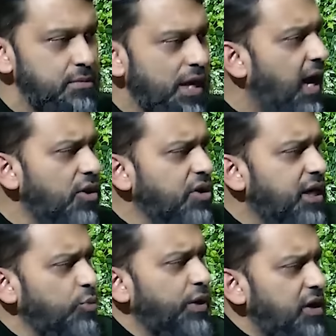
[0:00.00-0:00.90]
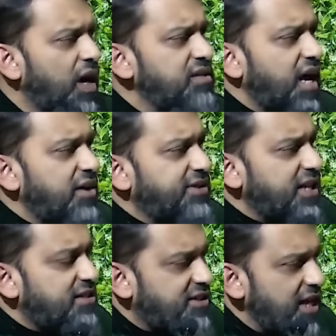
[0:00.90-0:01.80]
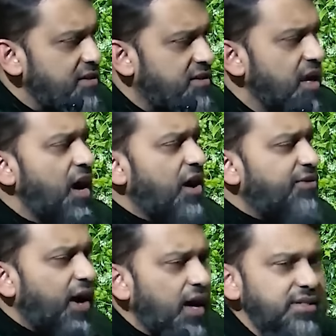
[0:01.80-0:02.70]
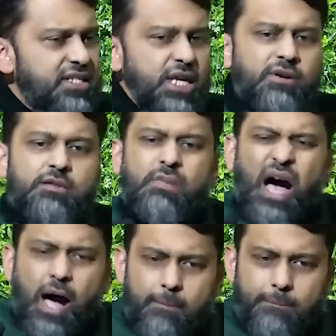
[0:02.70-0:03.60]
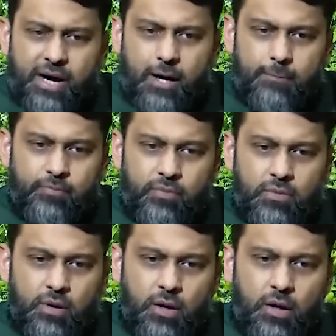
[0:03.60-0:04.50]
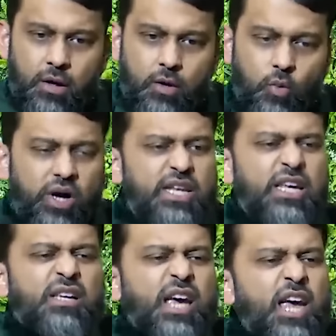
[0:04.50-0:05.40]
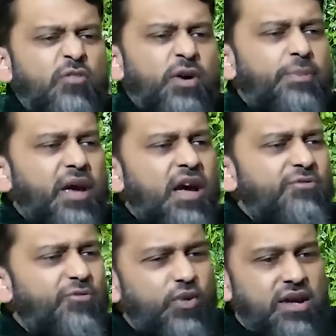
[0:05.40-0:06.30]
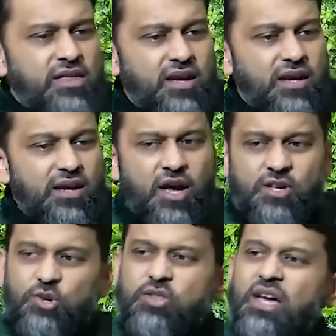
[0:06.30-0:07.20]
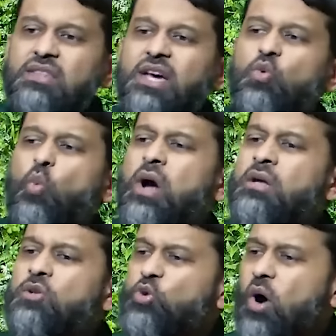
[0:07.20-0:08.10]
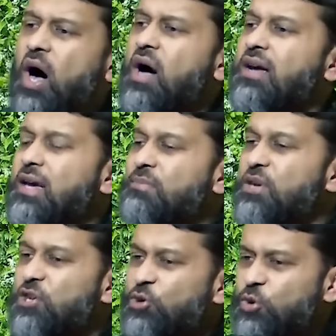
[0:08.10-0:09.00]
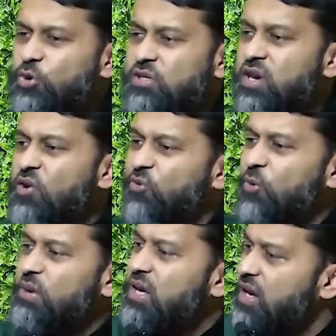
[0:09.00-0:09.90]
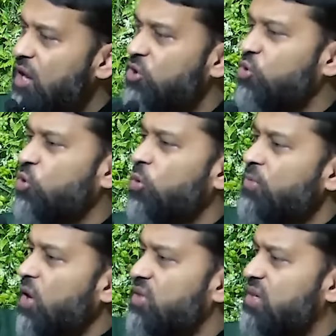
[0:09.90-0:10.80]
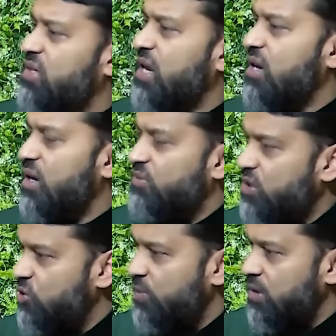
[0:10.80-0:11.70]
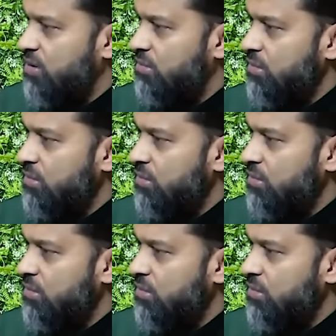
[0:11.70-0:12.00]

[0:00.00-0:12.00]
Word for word: How can we not have that sense of ultimate mahabbah? When he gave up everything so that that one dua can be used for me and you on the day of judgment.